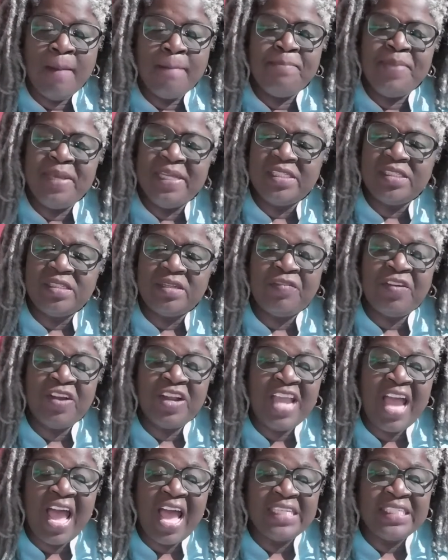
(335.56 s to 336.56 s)
bits of
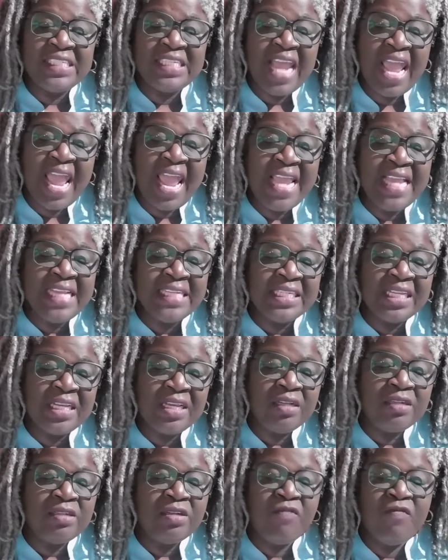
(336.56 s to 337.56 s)
forgotten hate,
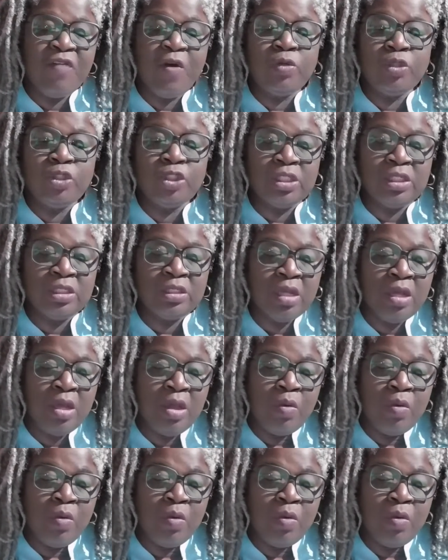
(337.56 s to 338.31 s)
devotion,